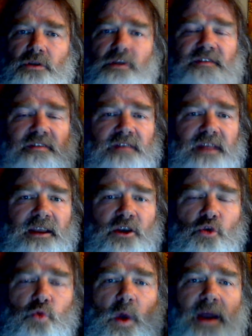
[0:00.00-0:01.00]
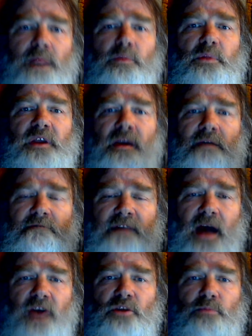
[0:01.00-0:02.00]
This is incredibly
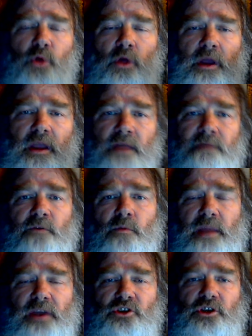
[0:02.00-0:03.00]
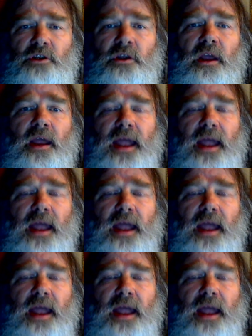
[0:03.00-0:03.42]
valuable information,